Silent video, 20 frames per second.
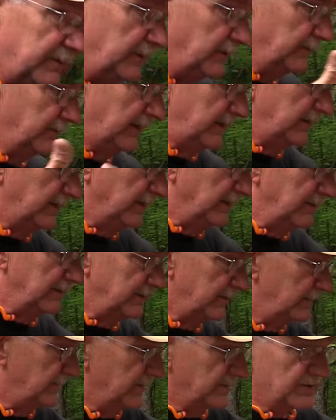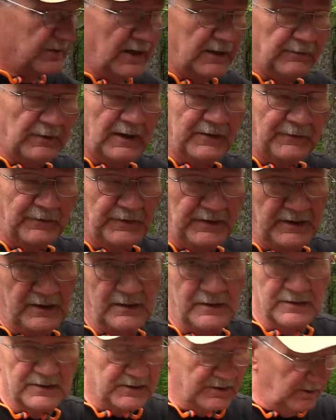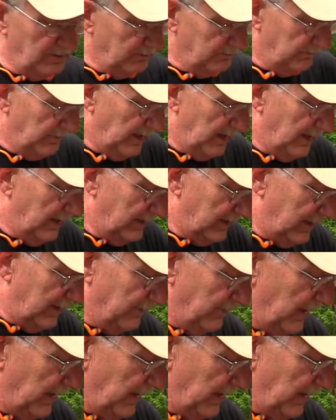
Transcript: you know, that gun could just stay right where it is. So that